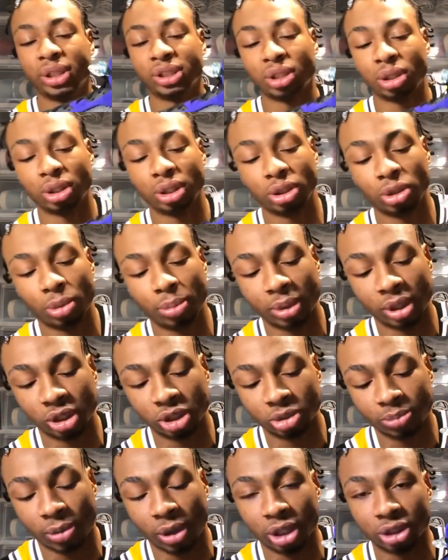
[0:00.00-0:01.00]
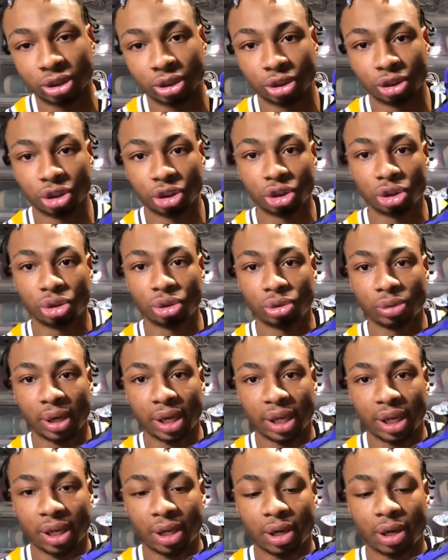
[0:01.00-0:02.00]
on a little bit of spots on the shoe right
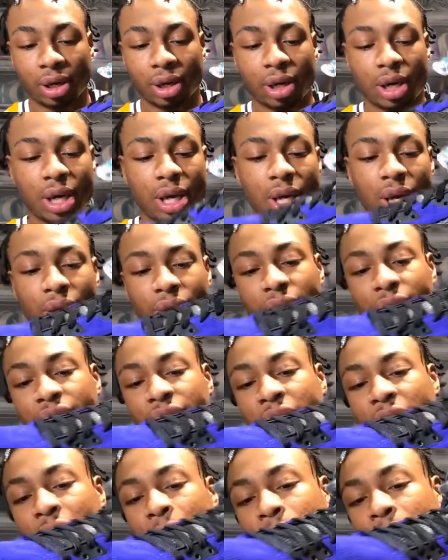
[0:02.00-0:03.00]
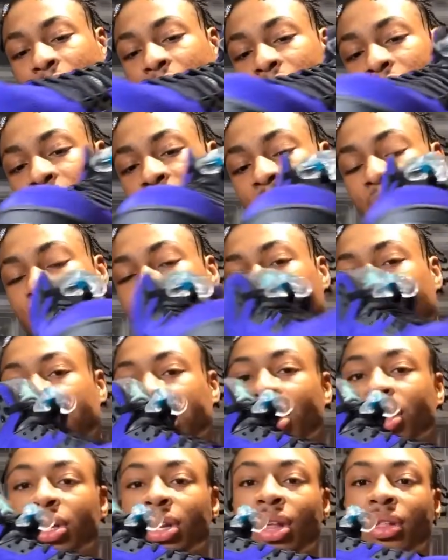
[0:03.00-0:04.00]
here, the flame right there, and
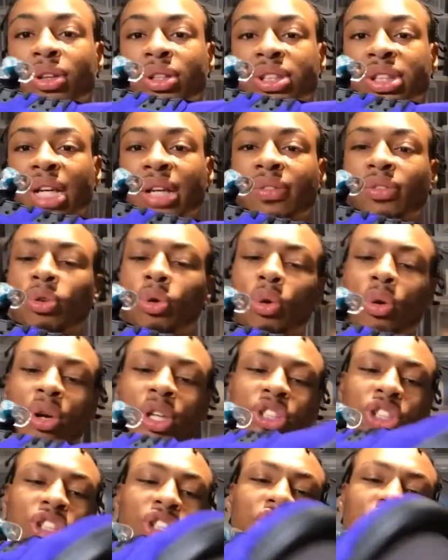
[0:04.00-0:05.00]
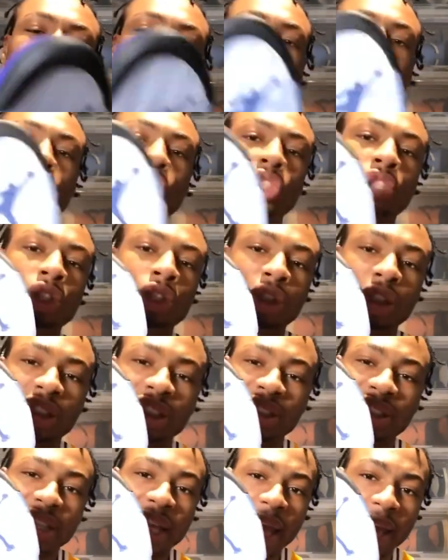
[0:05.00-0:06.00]
on the other side, of course. Just your
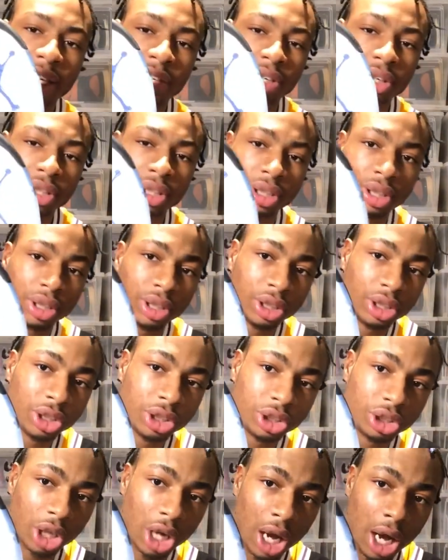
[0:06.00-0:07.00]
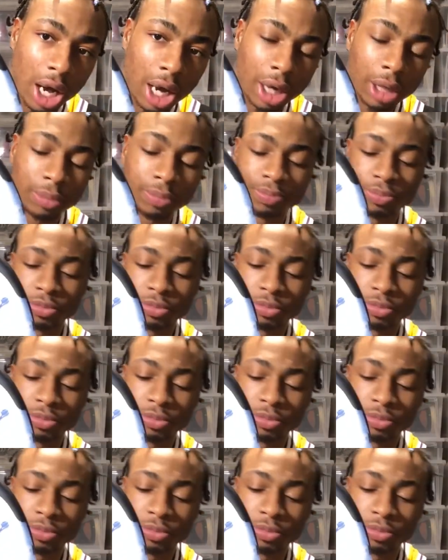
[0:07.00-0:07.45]
standard um,